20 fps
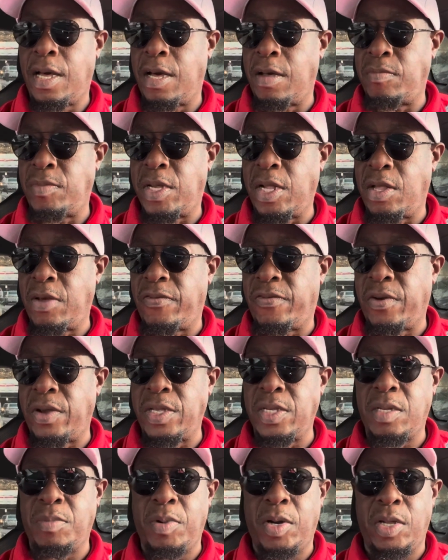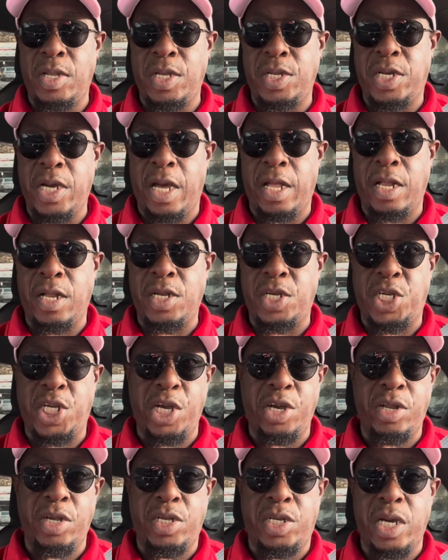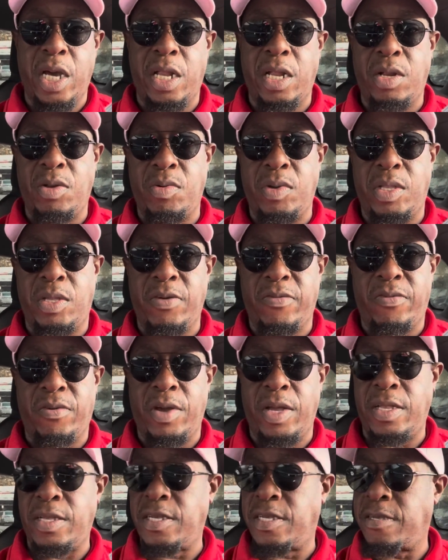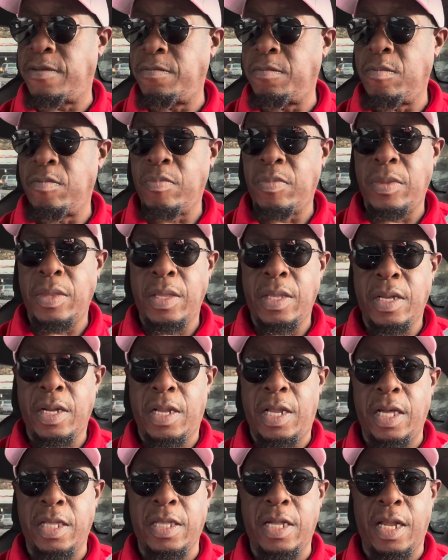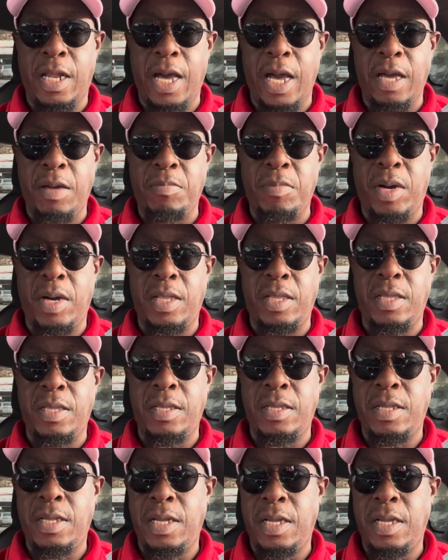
Tell your friends about the channel. Share the channel with your friends. Click the like button.